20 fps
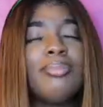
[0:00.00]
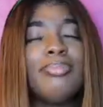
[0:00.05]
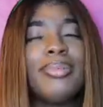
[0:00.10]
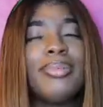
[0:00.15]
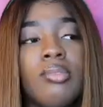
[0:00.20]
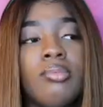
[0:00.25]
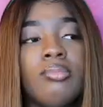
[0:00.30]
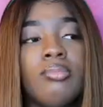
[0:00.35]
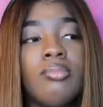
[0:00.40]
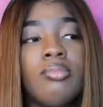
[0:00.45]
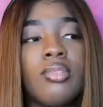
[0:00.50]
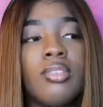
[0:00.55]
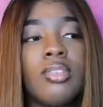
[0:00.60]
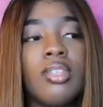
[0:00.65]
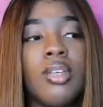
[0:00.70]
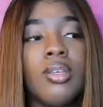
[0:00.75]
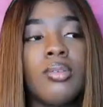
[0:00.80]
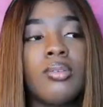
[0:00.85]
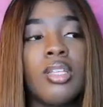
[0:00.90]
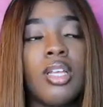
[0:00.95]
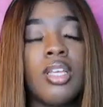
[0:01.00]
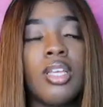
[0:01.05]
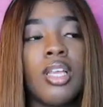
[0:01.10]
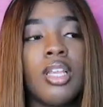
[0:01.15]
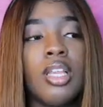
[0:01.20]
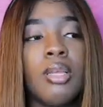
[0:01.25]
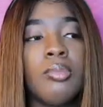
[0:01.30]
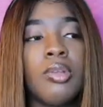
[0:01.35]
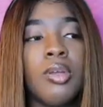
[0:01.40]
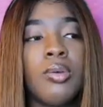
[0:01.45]
But, so, he was like,
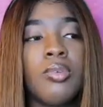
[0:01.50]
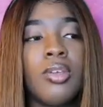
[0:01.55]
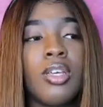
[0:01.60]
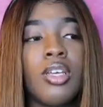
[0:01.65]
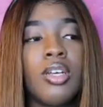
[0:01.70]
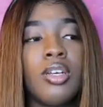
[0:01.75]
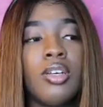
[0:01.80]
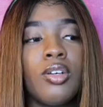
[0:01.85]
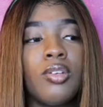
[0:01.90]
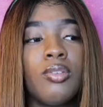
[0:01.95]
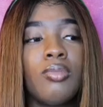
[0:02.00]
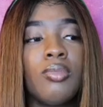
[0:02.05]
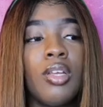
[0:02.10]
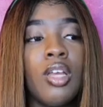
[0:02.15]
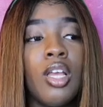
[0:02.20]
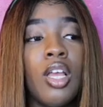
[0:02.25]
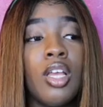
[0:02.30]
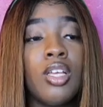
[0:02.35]
yeah, let me know when you get home.